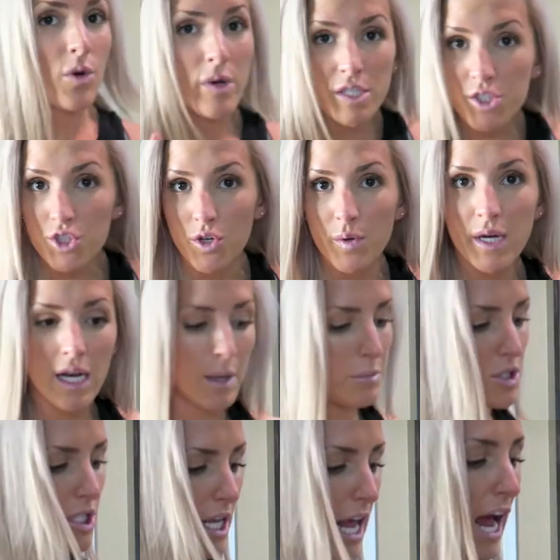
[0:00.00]
You know what, screw it. I'm
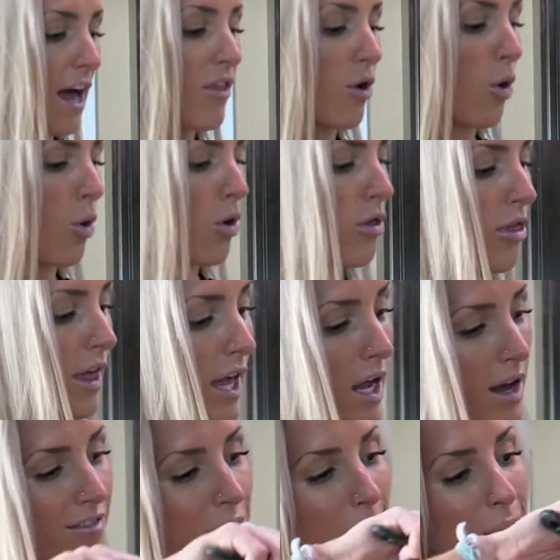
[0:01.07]
just gonna add the whole thing of